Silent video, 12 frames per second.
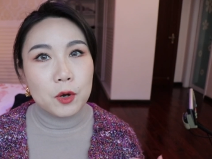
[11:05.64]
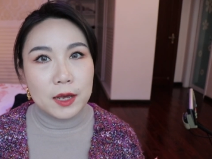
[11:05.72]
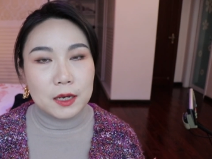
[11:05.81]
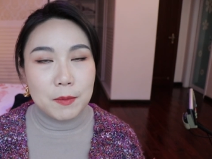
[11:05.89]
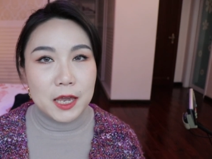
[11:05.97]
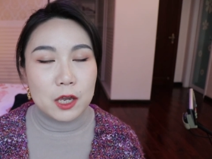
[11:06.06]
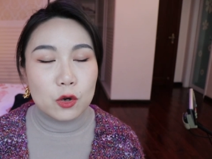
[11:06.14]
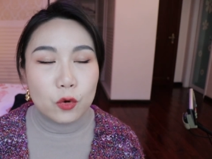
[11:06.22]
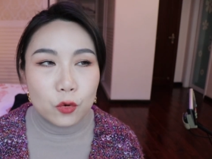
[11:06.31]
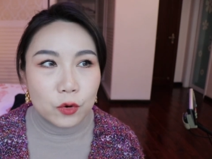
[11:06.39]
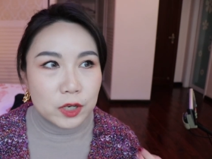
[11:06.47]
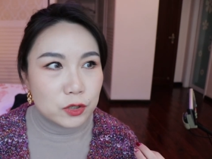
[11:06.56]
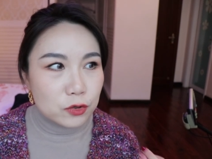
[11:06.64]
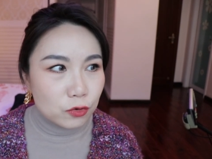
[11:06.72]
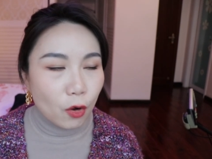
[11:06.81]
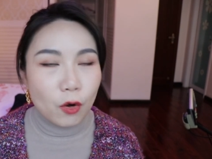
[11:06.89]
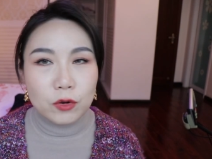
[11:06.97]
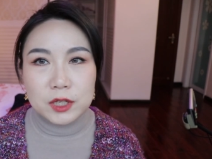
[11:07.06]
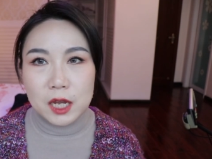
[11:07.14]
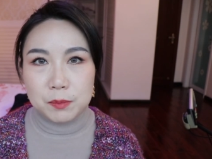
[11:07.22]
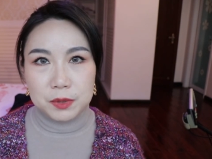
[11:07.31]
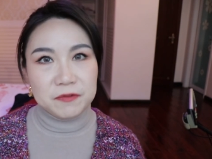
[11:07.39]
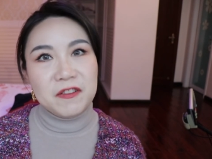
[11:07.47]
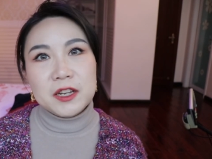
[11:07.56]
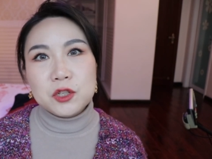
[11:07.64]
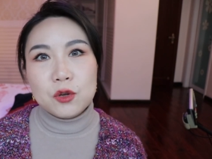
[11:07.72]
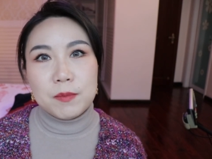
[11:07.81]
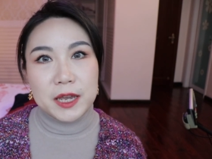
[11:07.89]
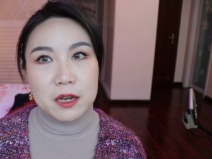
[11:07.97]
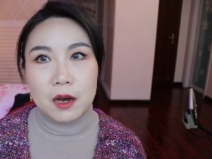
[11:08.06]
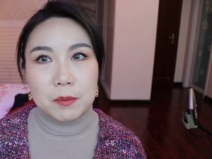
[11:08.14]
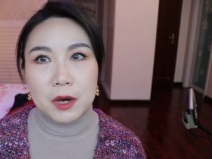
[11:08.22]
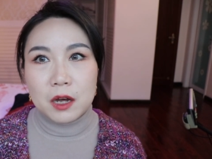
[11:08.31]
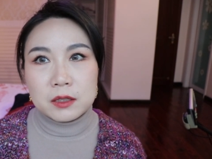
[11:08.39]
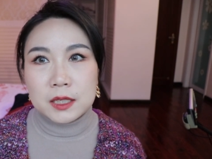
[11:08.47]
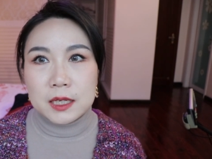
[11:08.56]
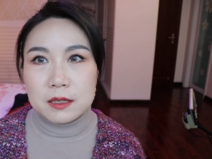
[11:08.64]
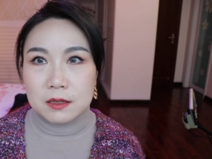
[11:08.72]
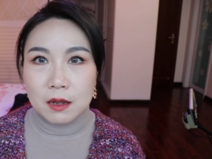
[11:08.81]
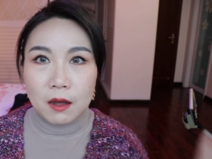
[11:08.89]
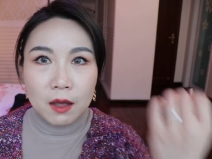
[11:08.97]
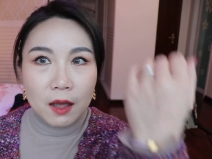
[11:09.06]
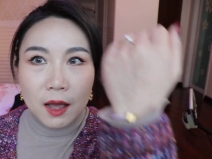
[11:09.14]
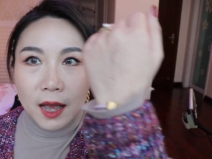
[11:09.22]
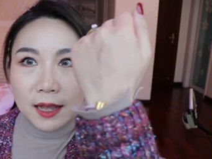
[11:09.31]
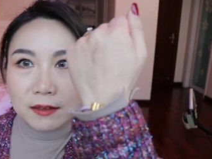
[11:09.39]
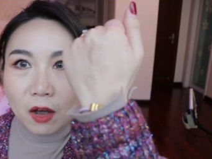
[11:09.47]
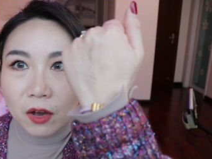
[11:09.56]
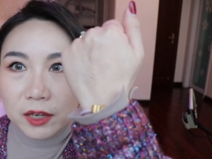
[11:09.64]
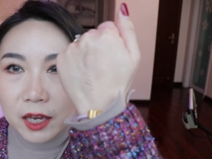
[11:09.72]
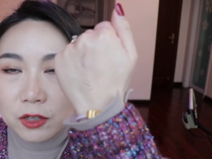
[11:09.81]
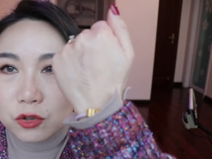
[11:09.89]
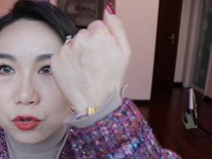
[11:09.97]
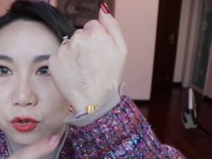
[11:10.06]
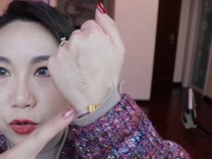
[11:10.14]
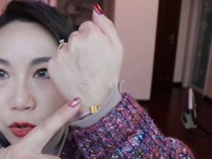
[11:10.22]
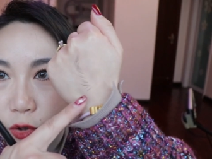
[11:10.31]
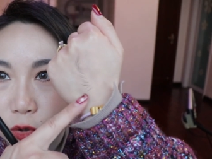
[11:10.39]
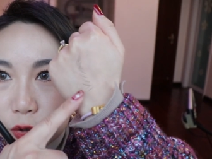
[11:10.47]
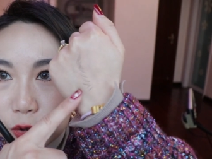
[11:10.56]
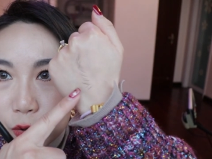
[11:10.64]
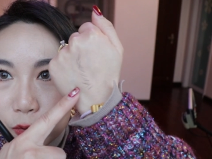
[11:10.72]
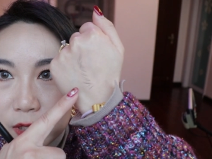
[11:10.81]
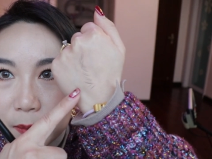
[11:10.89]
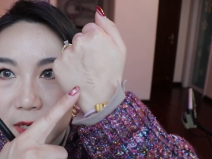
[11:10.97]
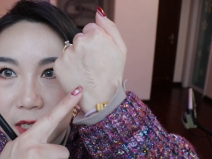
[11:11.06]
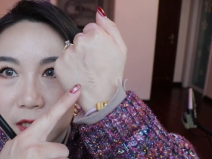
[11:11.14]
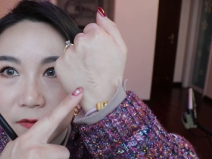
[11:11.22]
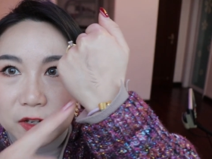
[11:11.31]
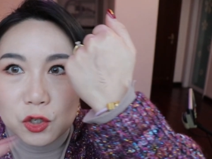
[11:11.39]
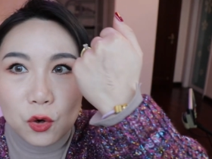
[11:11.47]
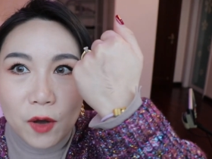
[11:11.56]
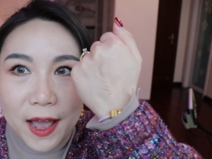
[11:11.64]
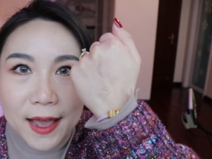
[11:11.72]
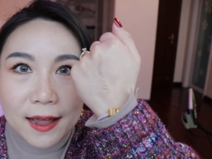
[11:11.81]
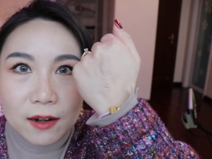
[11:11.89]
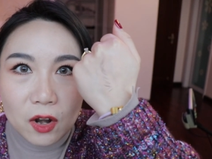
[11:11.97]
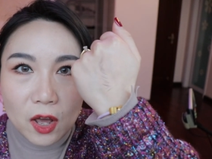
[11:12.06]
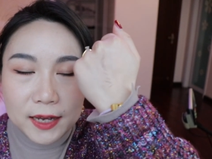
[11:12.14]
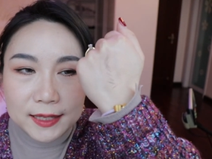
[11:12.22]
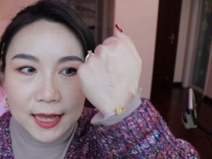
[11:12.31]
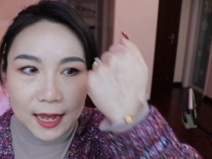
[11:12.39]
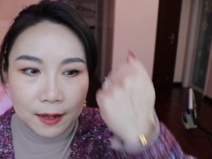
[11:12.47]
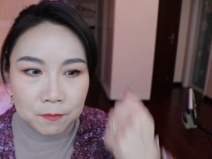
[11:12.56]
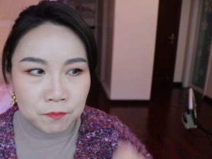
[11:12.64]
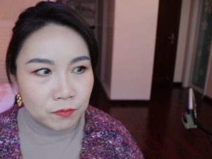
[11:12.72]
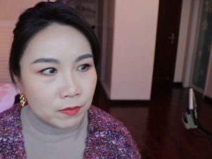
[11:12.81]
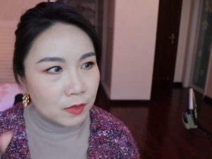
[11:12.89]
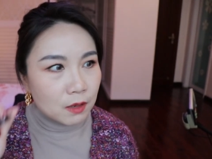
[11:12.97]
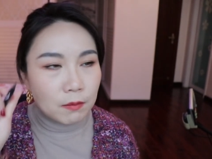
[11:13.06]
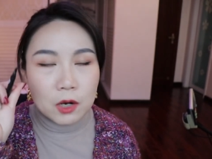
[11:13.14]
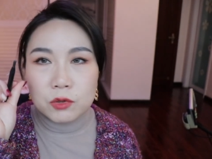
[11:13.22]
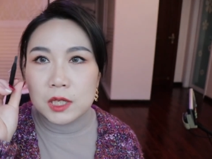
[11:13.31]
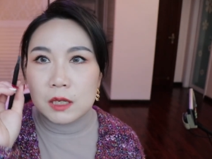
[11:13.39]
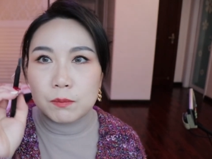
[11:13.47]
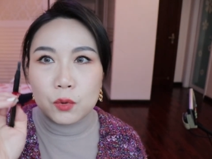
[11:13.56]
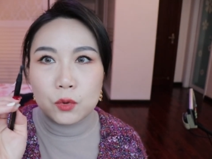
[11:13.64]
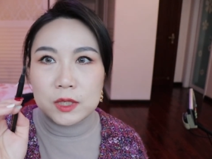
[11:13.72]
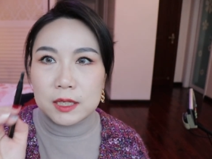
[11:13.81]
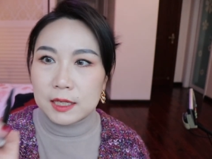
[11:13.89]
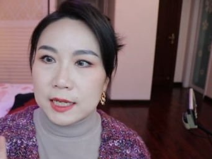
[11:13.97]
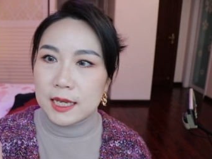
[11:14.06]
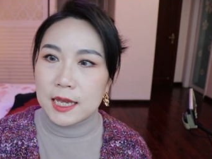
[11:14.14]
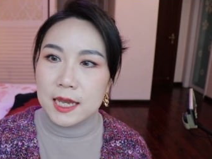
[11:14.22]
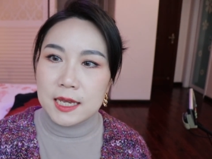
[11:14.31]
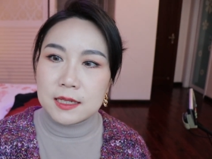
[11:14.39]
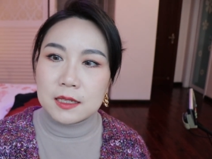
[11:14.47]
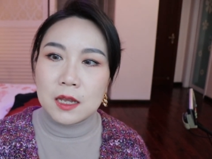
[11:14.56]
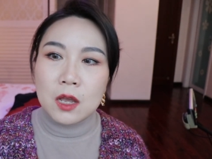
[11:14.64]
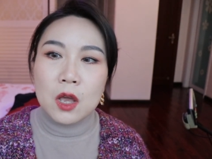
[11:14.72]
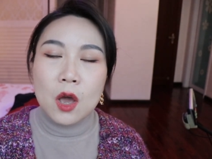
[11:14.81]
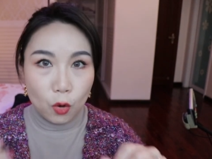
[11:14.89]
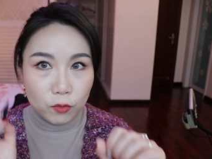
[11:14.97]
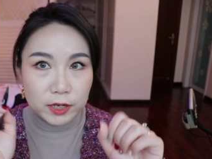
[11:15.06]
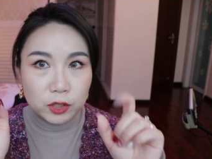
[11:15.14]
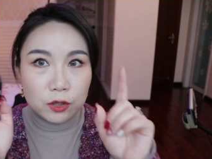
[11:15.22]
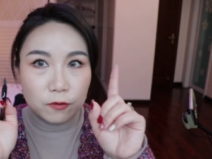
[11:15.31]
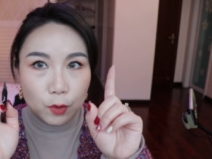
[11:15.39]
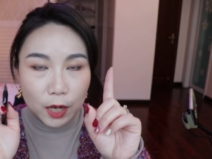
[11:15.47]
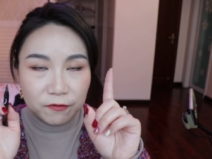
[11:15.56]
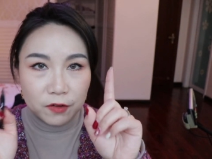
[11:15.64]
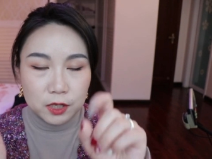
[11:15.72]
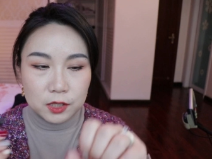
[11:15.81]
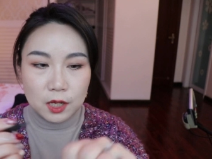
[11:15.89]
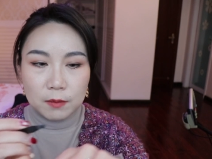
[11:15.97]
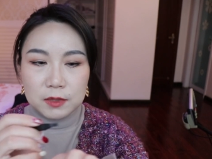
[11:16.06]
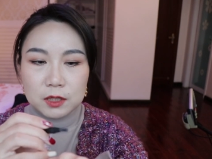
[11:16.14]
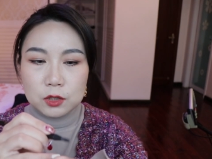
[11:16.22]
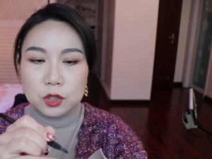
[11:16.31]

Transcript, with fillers: like me who is not a professional makeup artist and I can draw some individual hair like that. The most importantly is originally when I first time